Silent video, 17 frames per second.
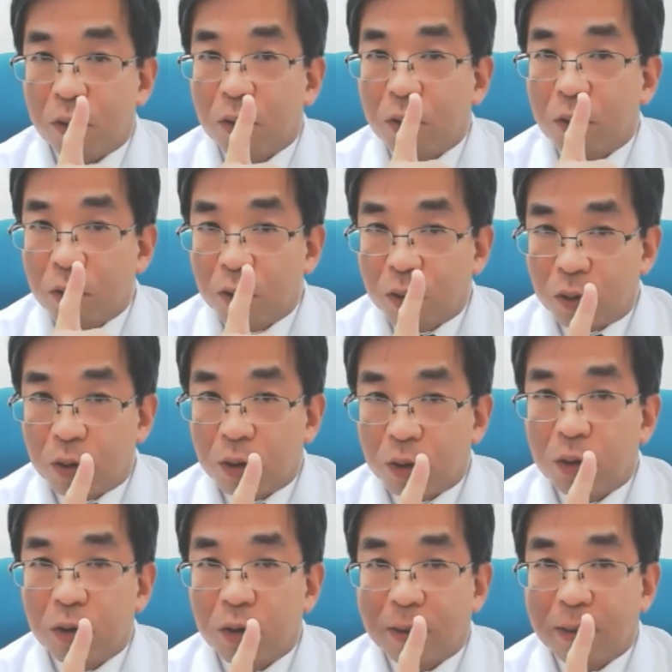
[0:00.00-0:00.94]
use
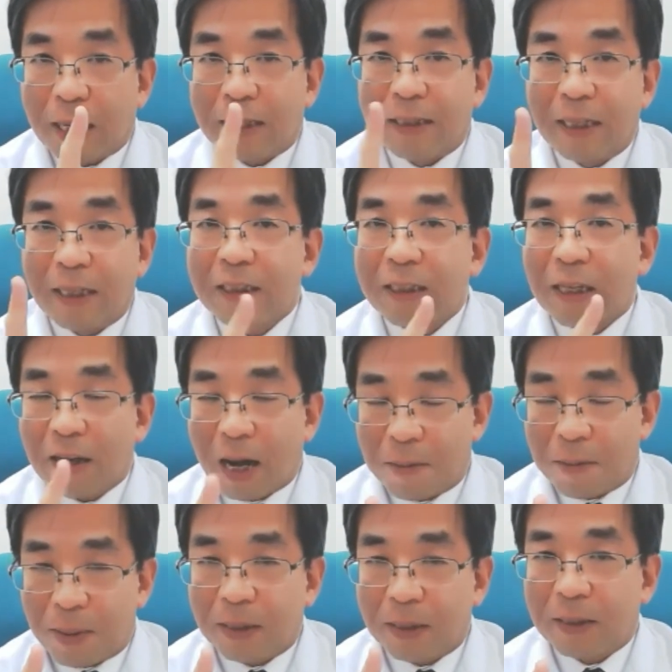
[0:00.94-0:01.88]
the digital
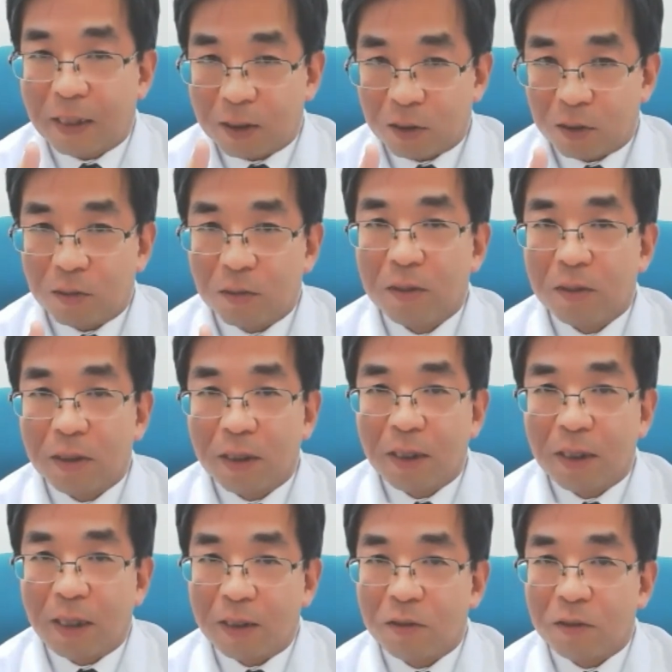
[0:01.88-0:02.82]
hypertension
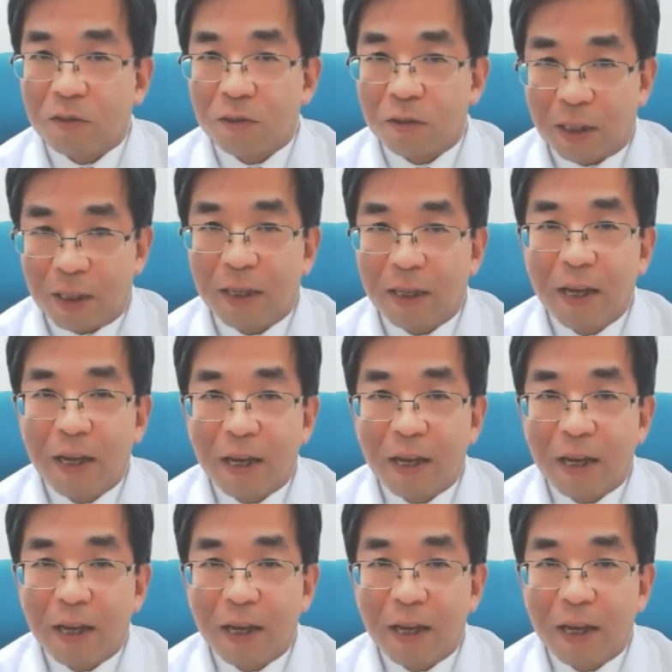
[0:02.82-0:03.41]
into the